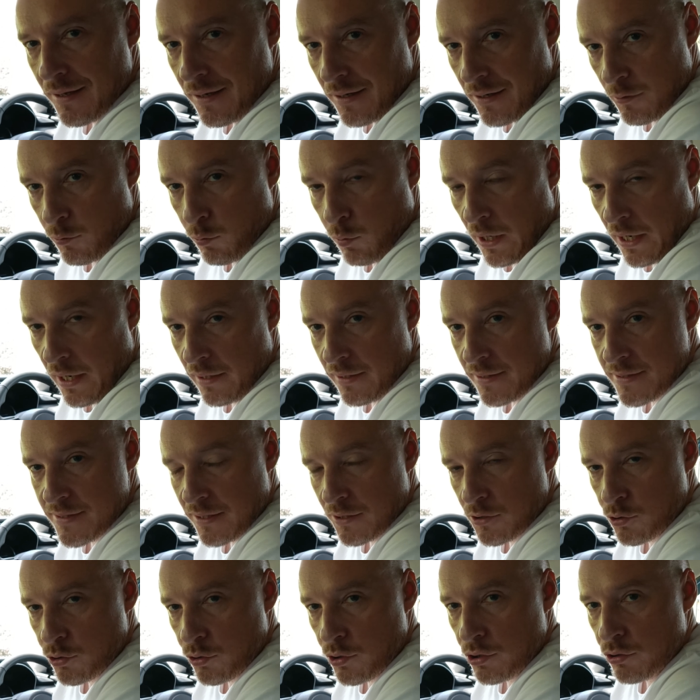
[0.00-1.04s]
a wireless
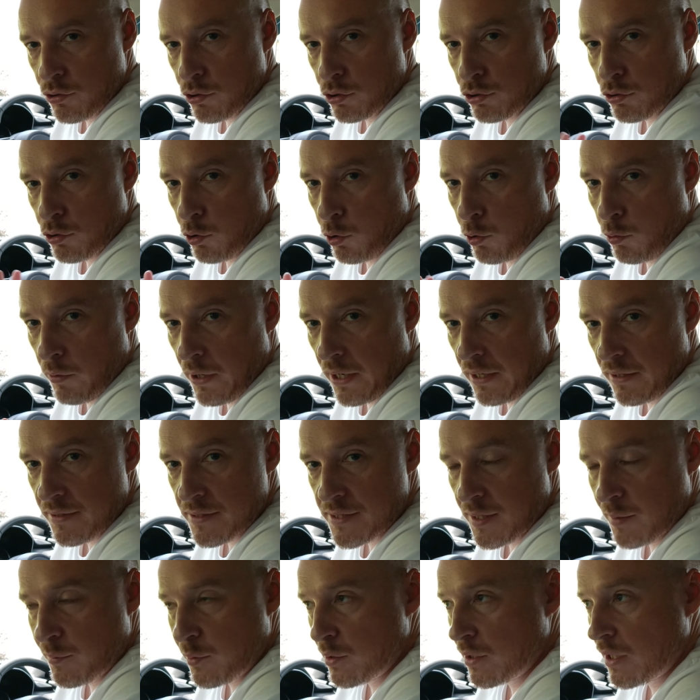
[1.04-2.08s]
Android Auto or
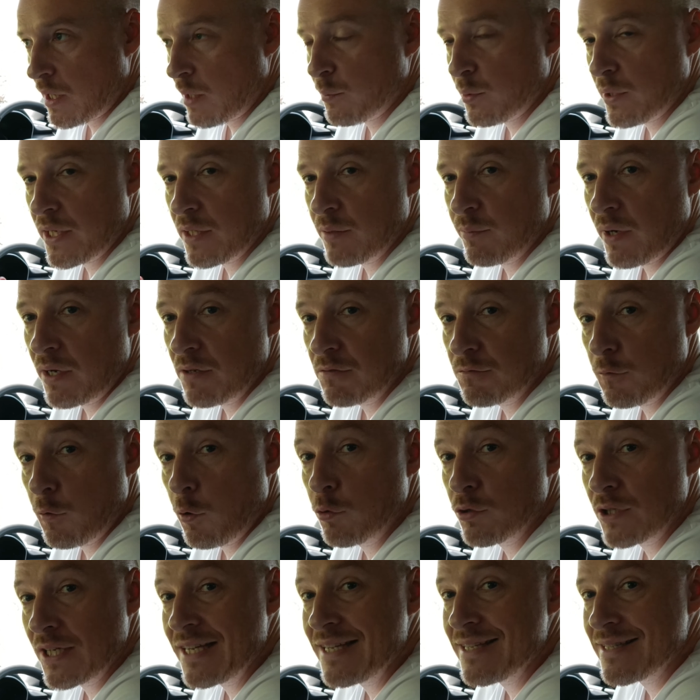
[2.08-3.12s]
wireless Apple CarPlay, and my
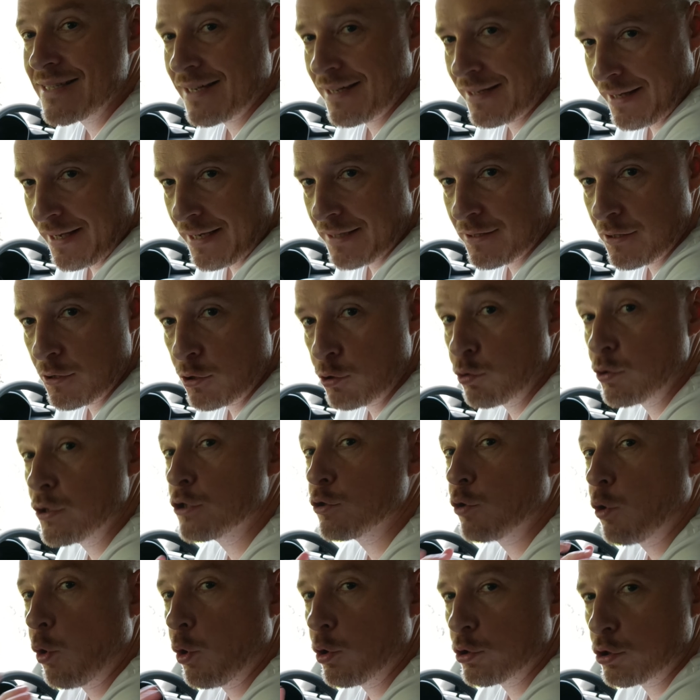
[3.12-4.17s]
phone is connected to it
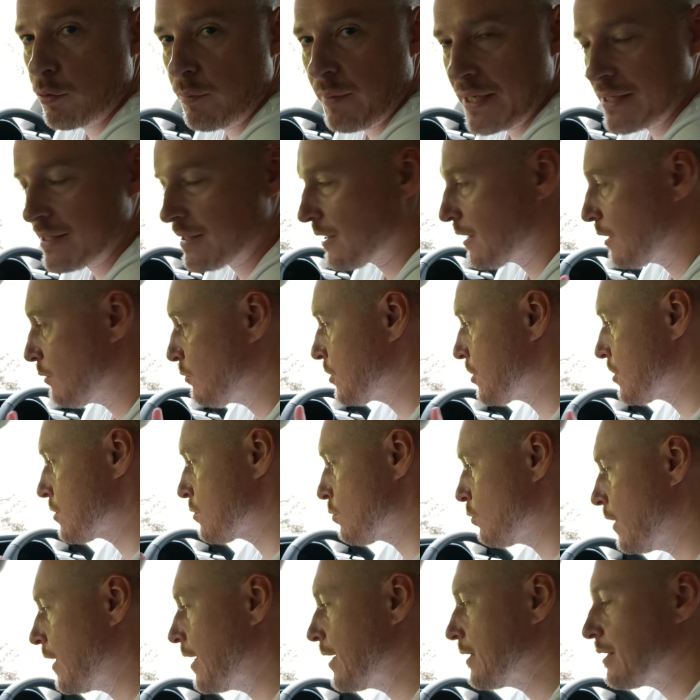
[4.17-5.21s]
automatically, which is
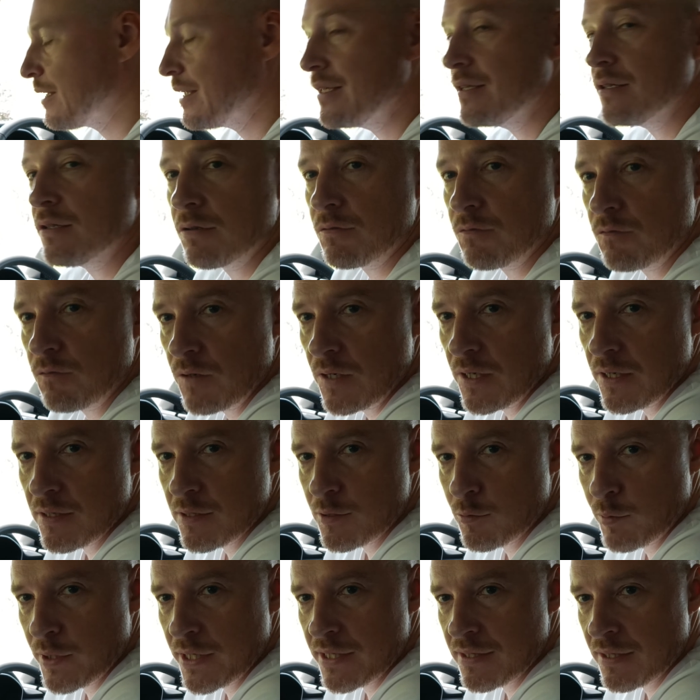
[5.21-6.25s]
why it
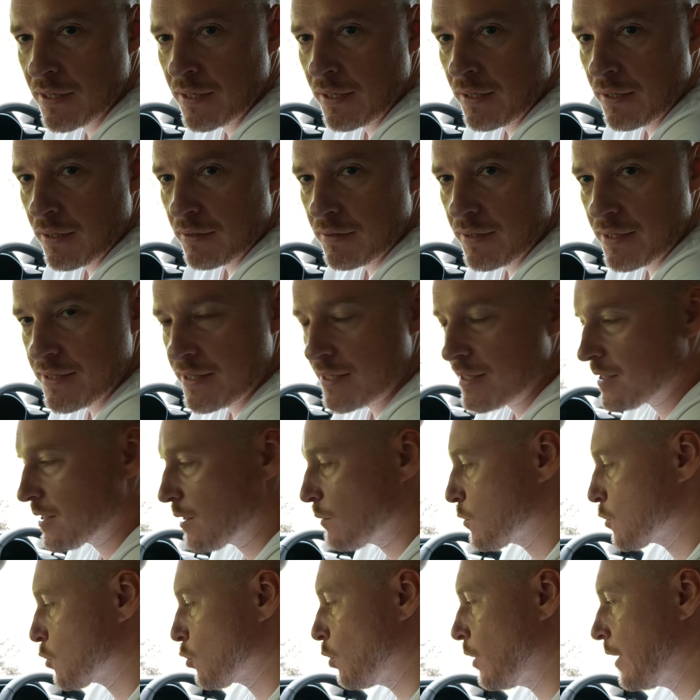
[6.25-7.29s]
interferes with the
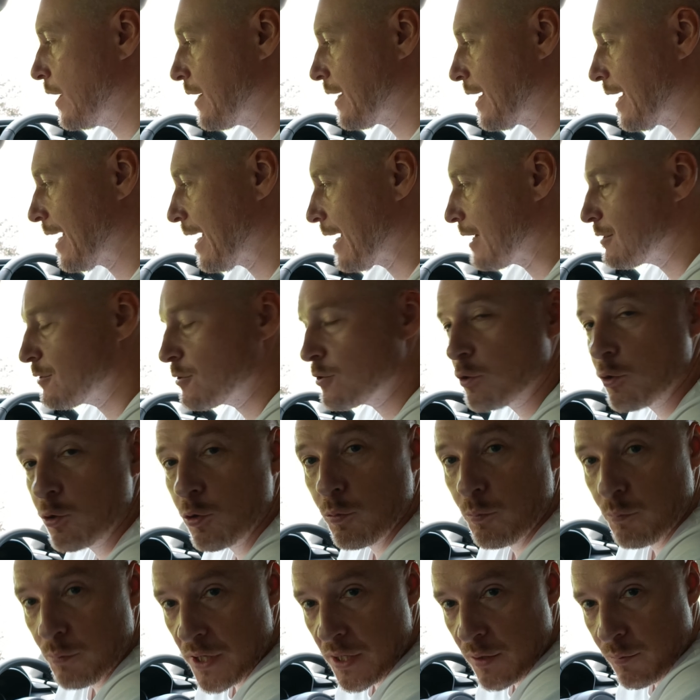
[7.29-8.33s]
system. So I had
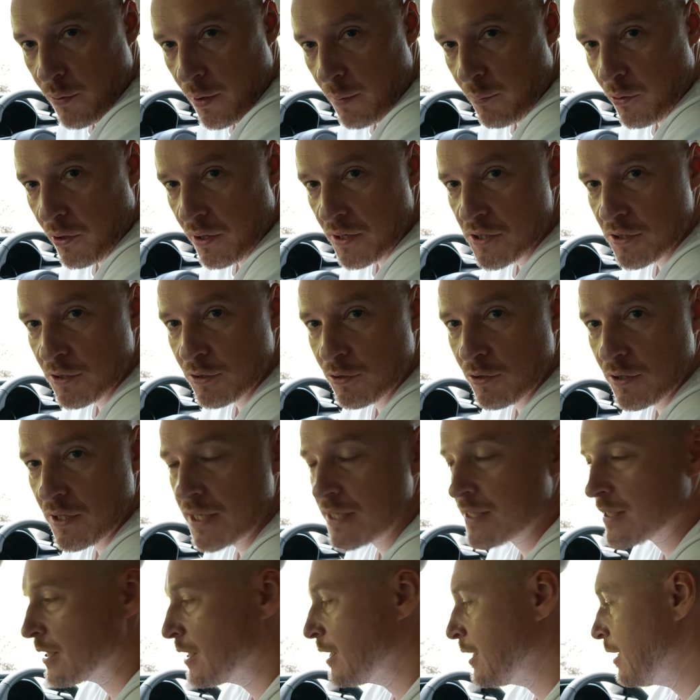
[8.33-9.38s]
to, in preparation to
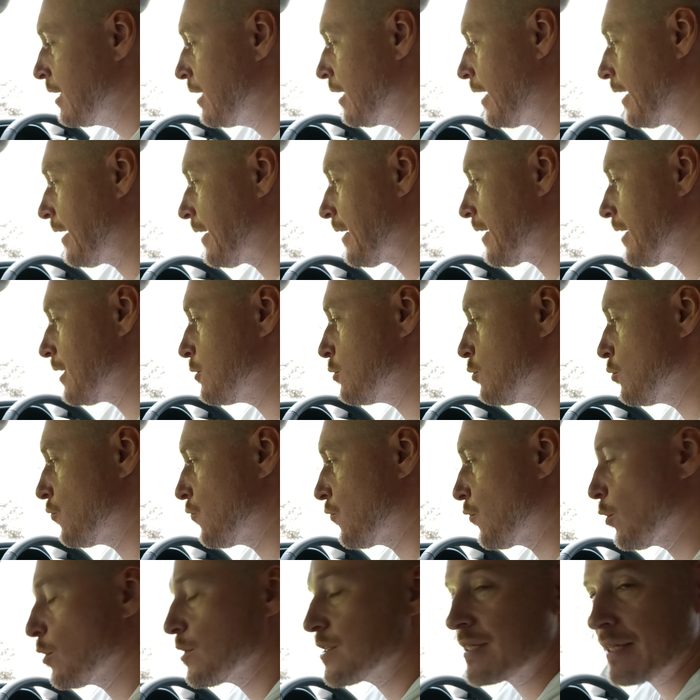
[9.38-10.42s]
this, I had to
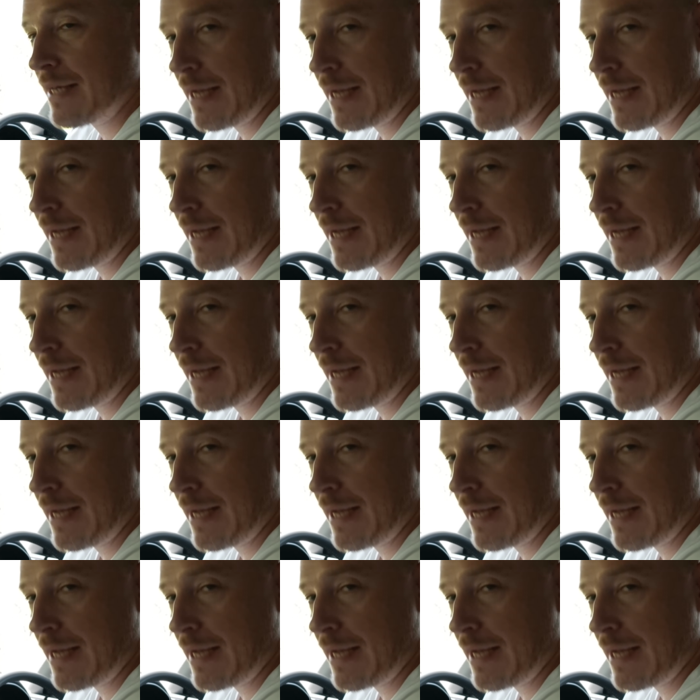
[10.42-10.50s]
first